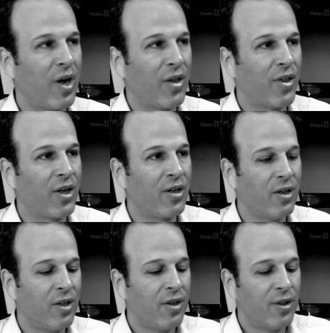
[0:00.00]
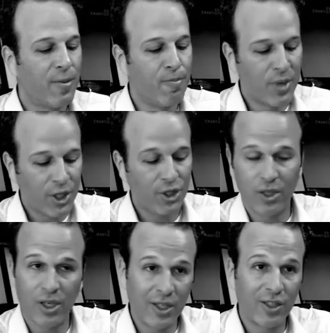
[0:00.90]
I think the
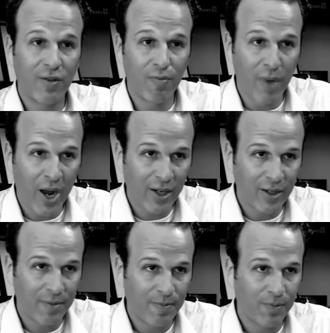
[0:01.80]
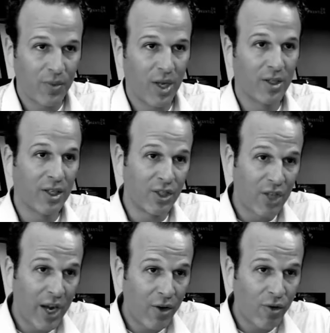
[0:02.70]
mission, at least of Magnum, and the
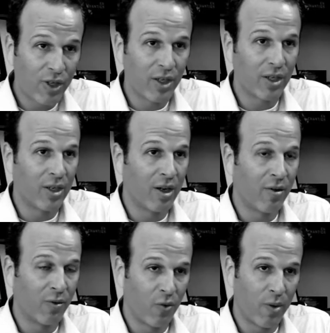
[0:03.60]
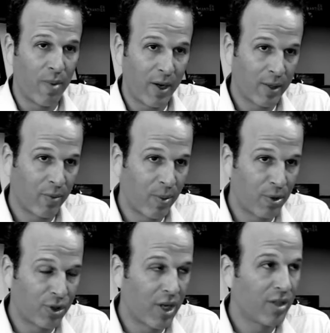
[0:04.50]
integrity of what Magnum
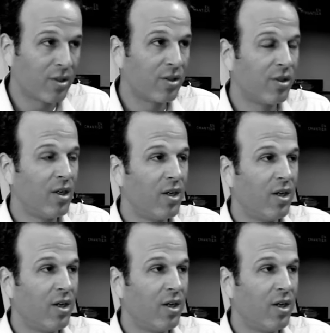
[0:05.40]
represents,